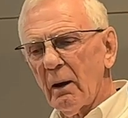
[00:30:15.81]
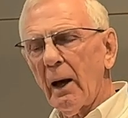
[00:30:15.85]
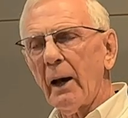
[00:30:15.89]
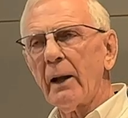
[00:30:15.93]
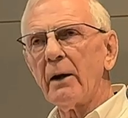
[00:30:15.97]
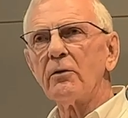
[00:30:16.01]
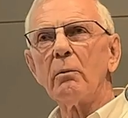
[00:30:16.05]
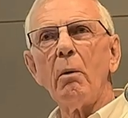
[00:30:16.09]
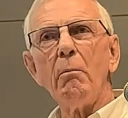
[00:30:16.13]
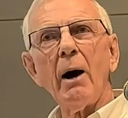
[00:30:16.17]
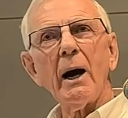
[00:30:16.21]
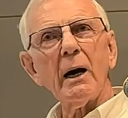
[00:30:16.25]

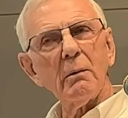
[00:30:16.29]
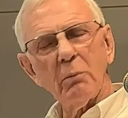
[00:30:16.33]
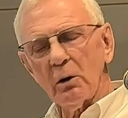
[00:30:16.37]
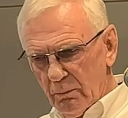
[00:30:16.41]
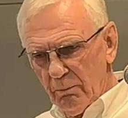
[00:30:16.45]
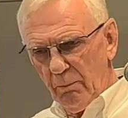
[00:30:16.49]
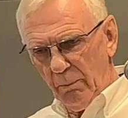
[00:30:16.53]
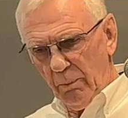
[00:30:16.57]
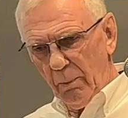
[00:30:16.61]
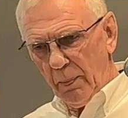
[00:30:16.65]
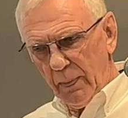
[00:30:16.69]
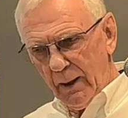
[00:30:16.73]
And it's
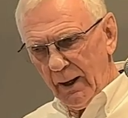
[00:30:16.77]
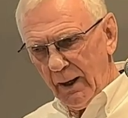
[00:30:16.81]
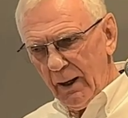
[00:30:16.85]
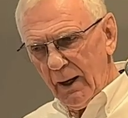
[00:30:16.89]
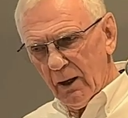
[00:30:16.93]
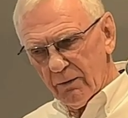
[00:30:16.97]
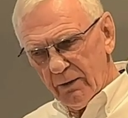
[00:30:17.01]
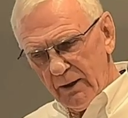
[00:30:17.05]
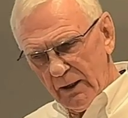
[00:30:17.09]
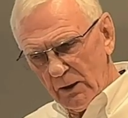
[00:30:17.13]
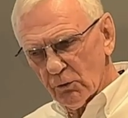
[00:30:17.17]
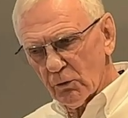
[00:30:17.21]
remarkable
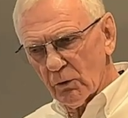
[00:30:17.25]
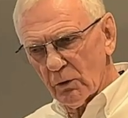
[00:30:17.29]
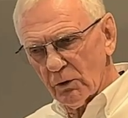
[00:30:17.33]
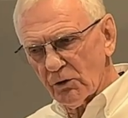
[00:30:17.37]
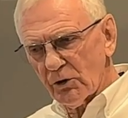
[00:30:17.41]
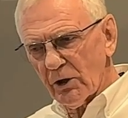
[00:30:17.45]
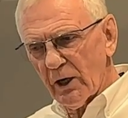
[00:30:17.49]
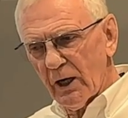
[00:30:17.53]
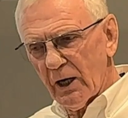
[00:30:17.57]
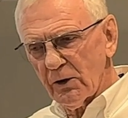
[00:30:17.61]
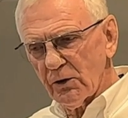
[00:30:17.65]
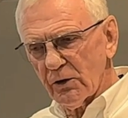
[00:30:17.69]
how things will
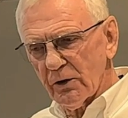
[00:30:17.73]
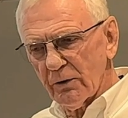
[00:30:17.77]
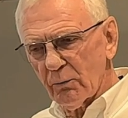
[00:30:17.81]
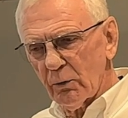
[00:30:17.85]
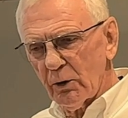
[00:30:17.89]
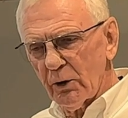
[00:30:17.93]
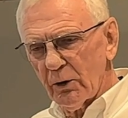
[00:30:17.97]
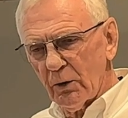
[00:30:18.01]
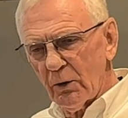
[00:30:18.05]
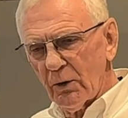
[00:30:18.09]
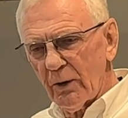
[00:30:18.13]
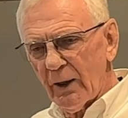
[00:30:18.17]
change if
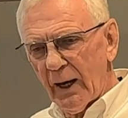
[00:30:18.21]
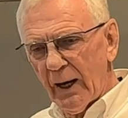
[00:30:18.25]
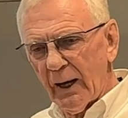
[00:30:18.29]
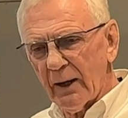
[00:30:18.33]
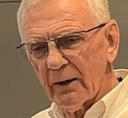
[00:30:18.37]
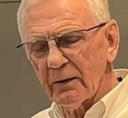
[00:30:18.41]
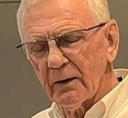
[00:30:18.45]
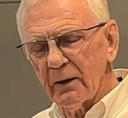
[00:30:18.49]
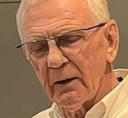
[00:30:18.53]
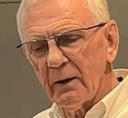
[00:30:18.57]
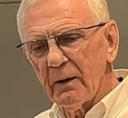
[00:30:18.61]
we do that.